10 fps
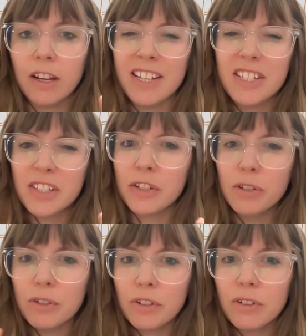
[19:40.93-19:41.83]

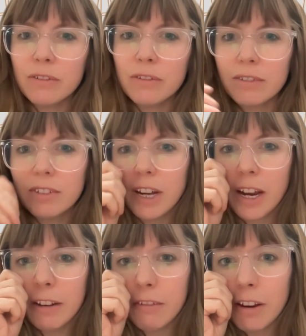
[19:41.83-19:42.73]
institutional
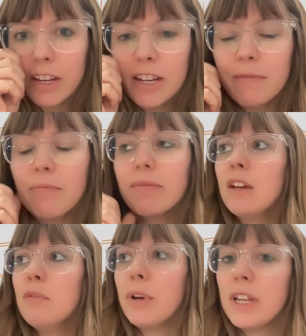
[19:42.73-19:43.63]
hierarchy,
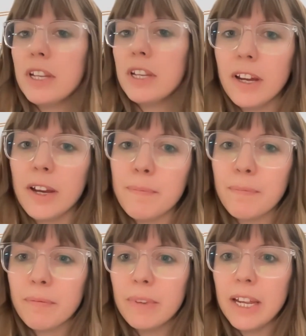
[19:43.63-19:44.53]
but
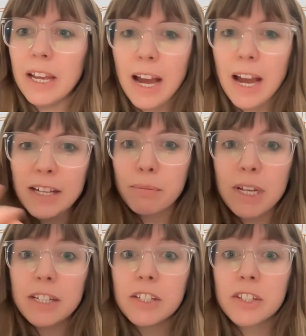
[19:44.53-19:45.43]
it has
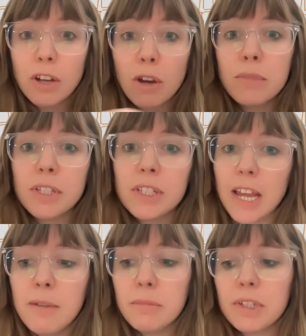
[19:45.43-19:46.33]
made some
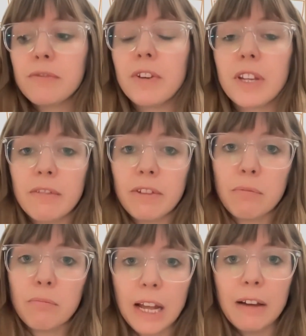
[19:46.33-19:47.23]
steps for
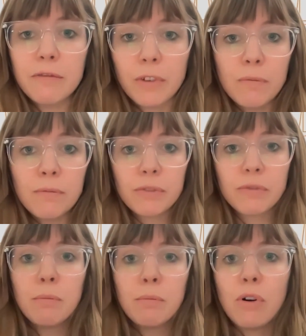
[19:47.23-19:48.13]
giving platforms
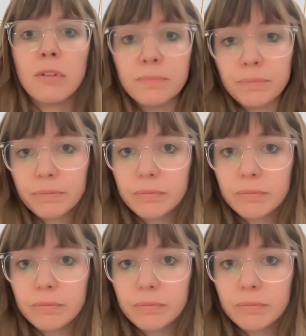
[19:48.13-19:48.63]
for more